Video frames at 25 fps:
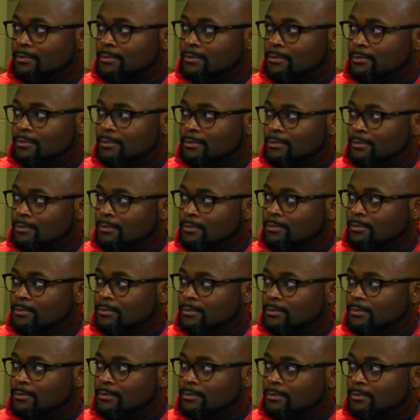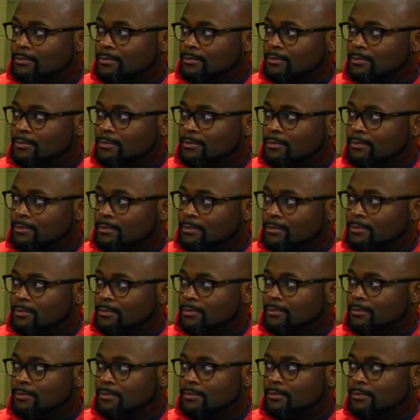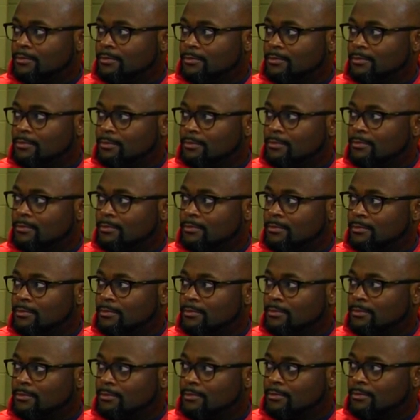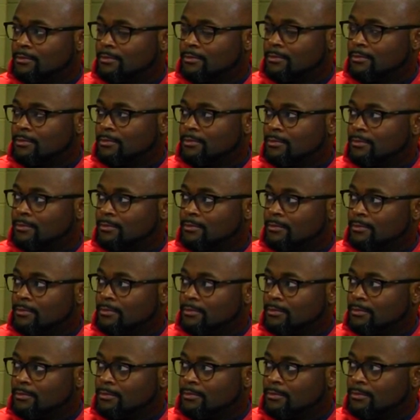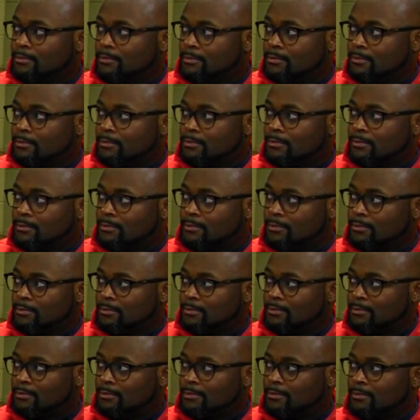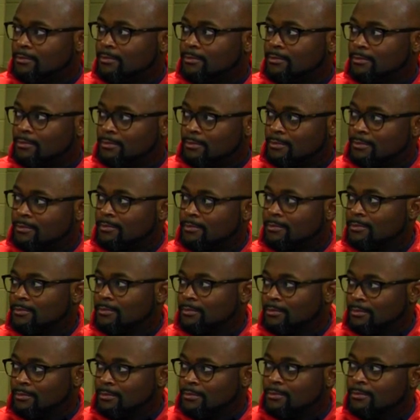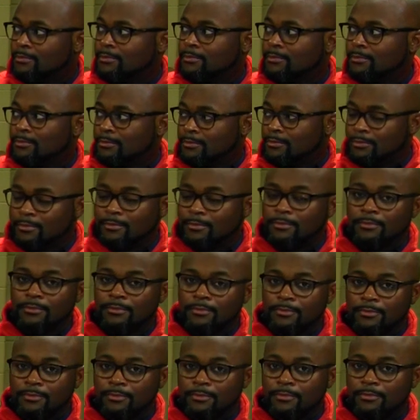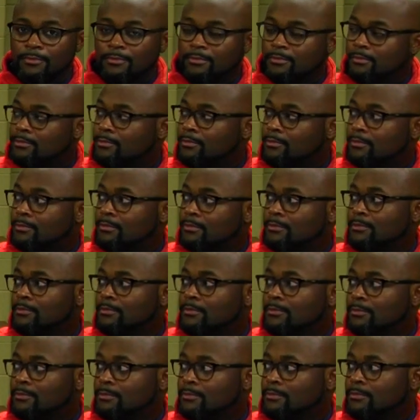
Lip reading: (not speaking)